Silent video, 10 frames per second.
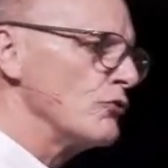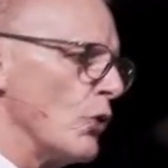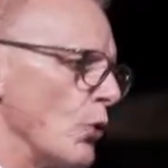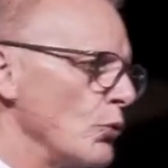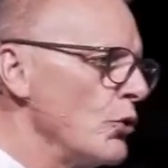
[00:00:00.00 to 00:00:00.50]

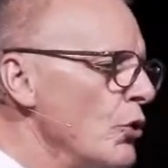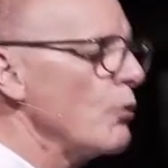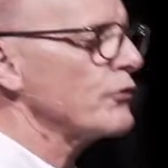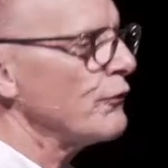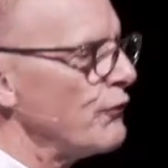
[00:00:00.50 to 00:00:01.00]
told,
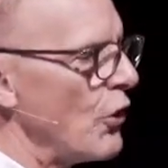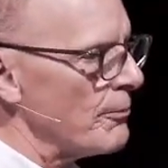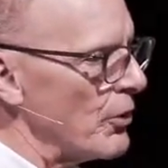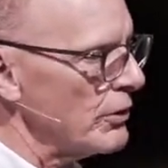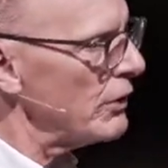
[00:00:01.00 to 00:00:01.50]
was a
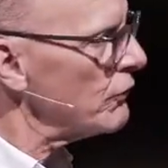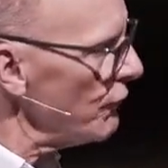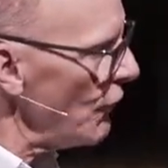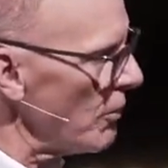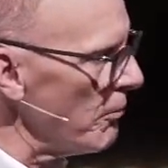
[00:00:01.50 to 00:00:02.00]
farmer. He's a
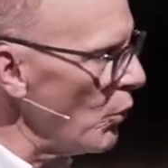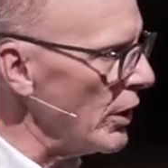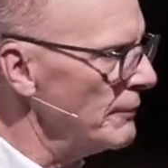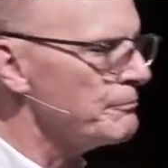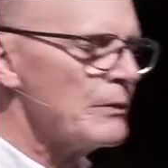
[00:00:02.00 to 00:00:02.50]
farm boy.
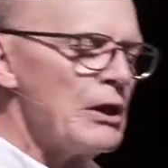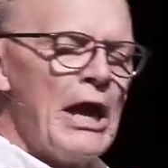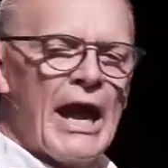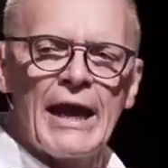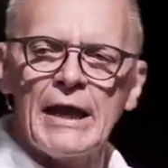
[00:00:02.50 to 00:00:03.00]

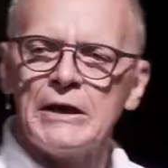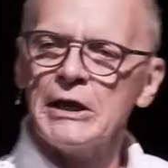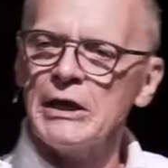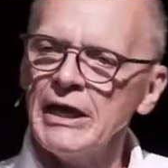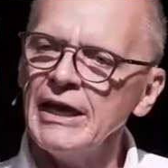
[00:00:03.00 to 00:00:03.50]
And
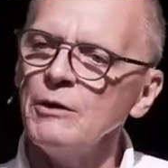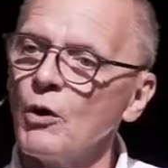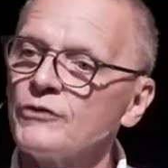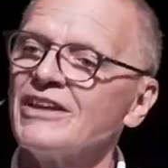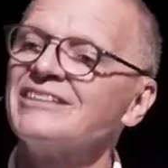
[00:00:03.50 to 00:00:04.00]
he
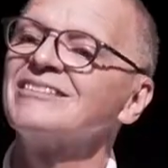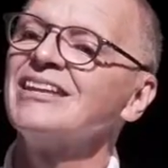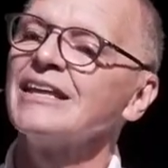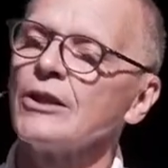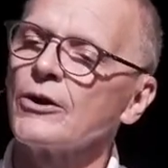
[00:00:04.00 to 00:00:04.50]
was a
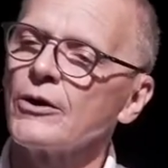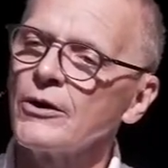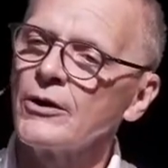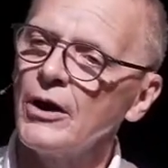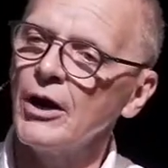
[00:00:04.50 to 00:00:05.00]

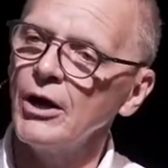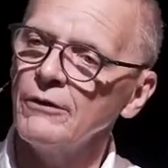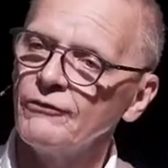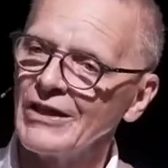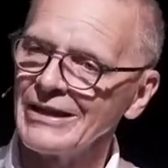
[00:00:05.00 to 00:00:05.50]
tiller
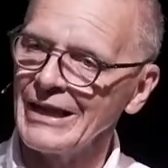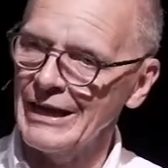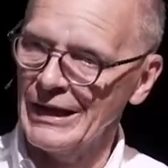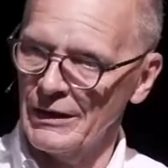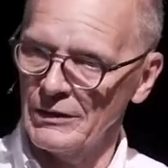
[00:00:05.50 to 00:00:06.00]
of the
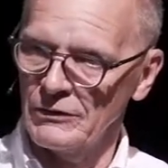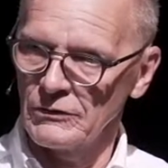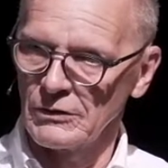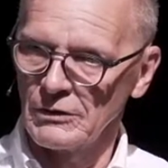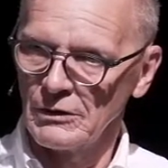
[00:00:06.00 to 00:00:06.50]
land.
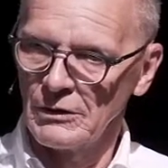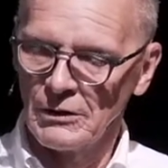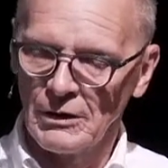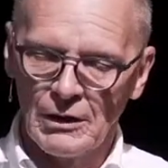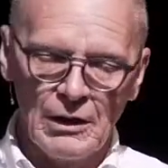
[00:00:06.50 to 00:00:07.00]

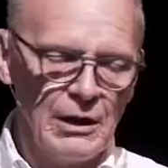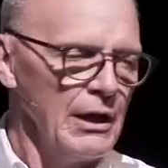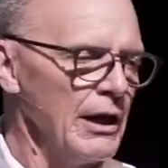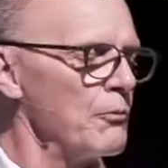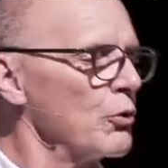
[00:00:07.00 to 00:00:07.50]

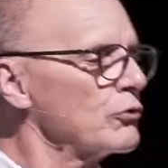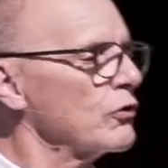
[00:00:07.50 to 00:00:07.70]
And we're